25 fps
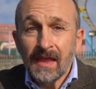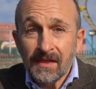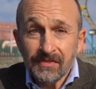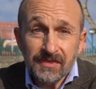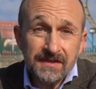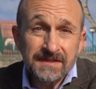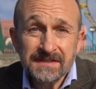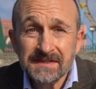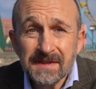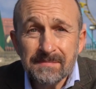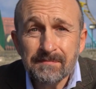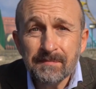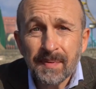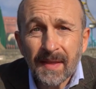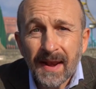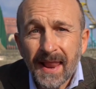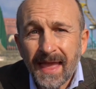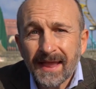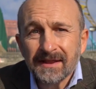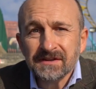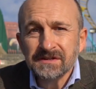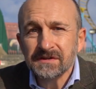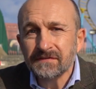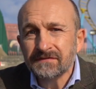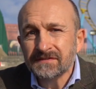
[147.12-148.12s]
The simple
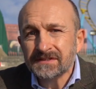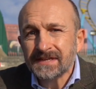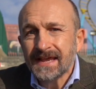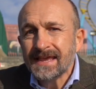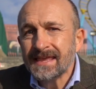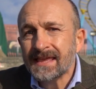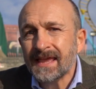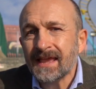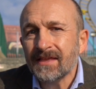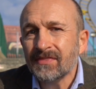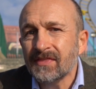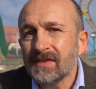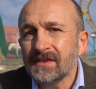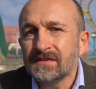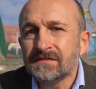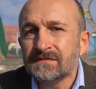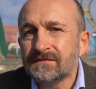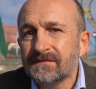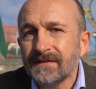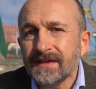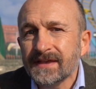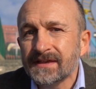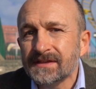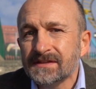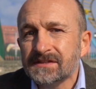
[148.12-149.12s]
act of taking these
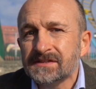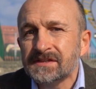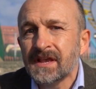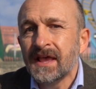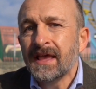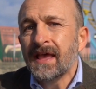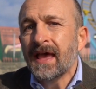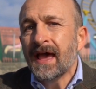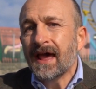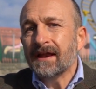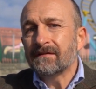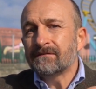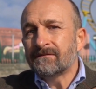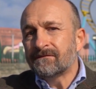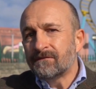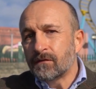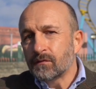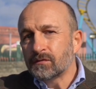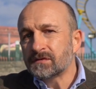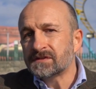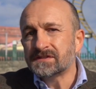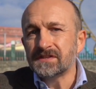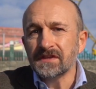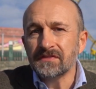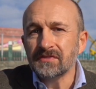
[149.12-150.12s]
fears and
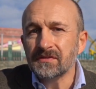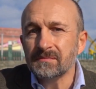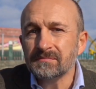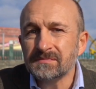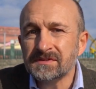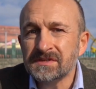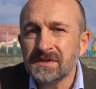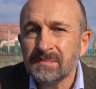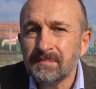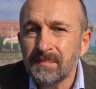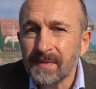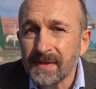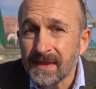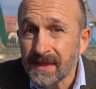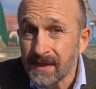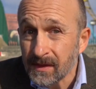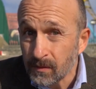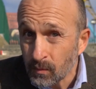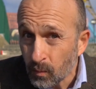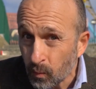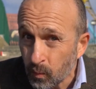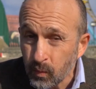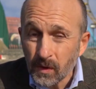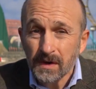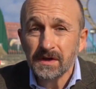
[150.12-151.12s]
forcing them to be
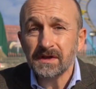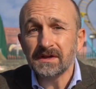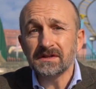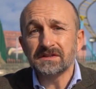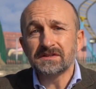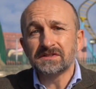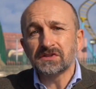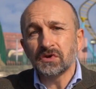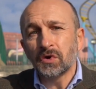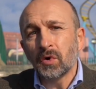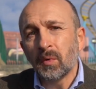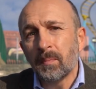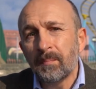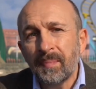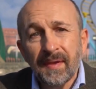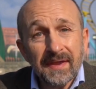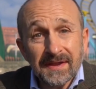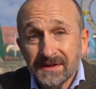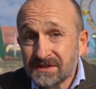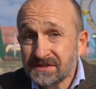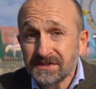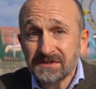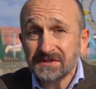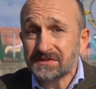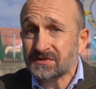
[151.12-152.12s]
words or
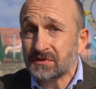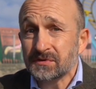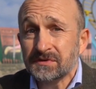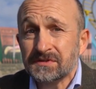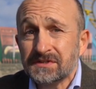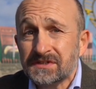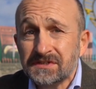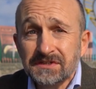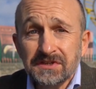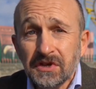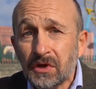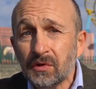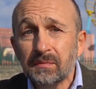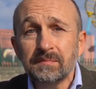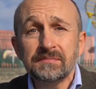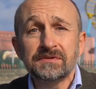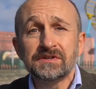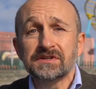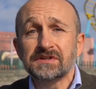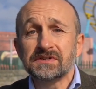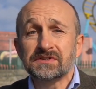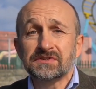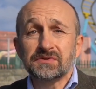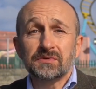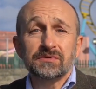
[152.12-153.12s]
pictures or
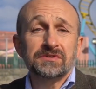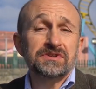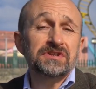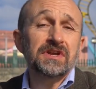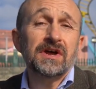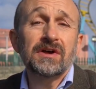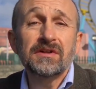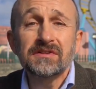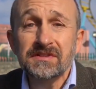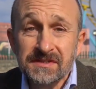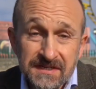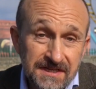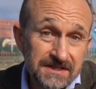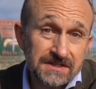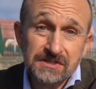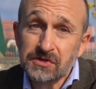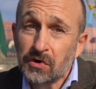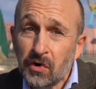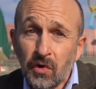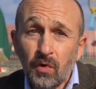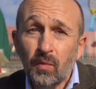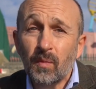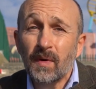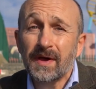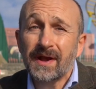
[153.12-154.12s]
sculptures or dances
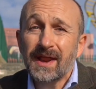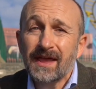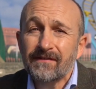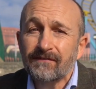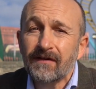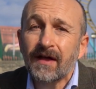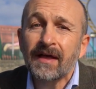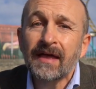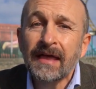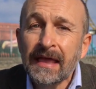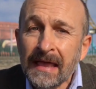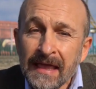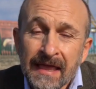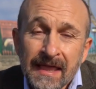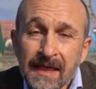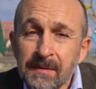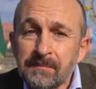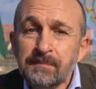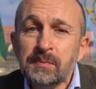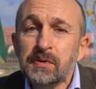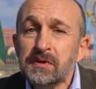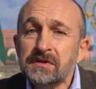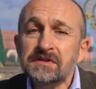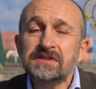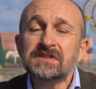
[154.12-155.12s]
or whatever,
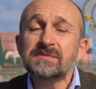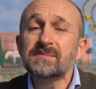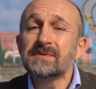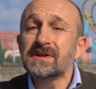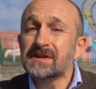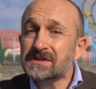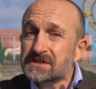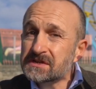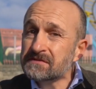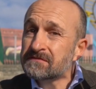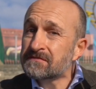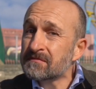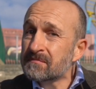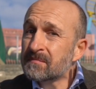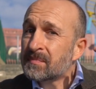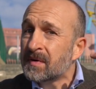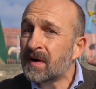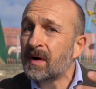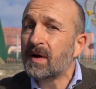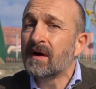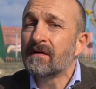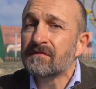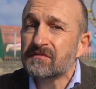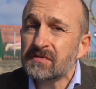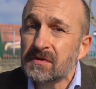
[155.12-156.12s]
it puts them in a different
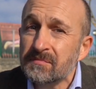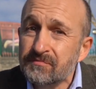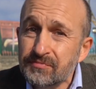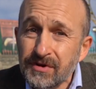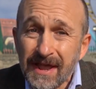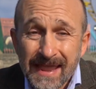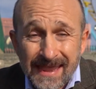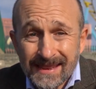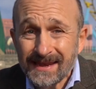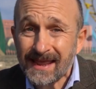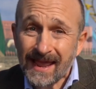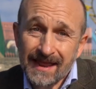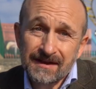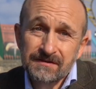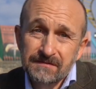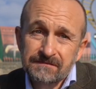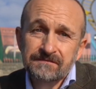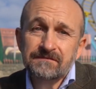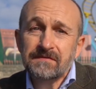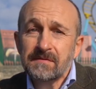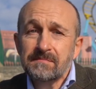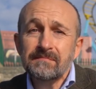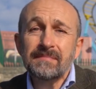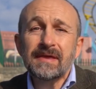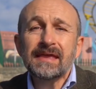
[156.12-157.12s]
part of your brain, and
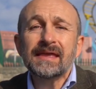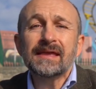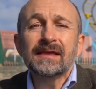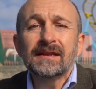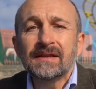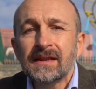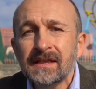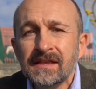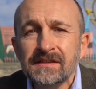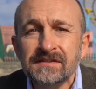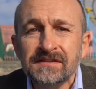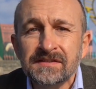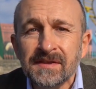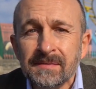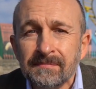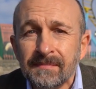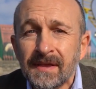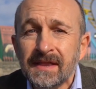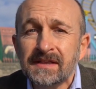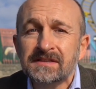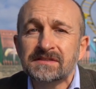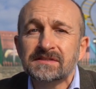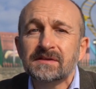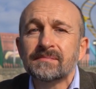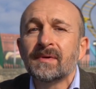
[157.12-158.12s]
for me at least, it
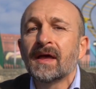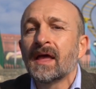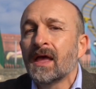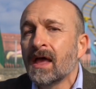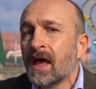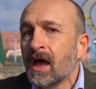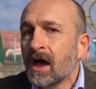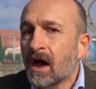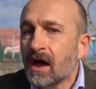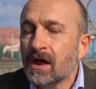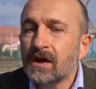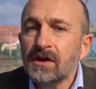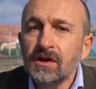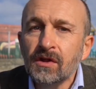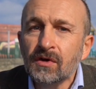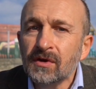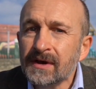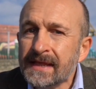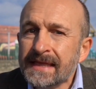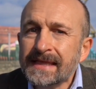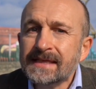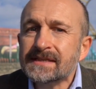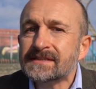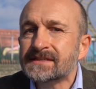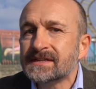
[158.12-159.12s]
makes them a lot
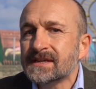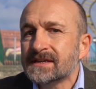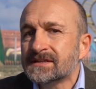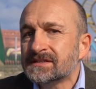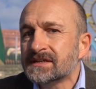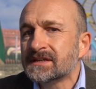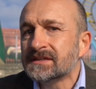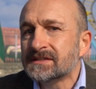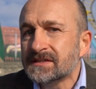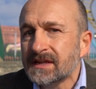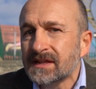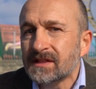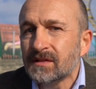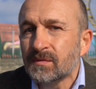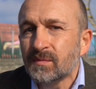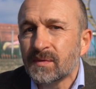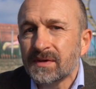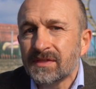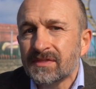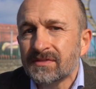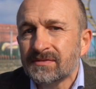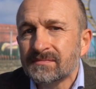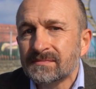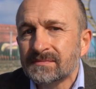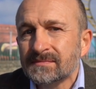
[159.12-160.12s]
easier to deal
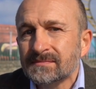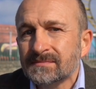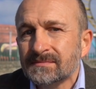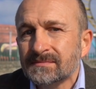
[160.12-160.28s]
with.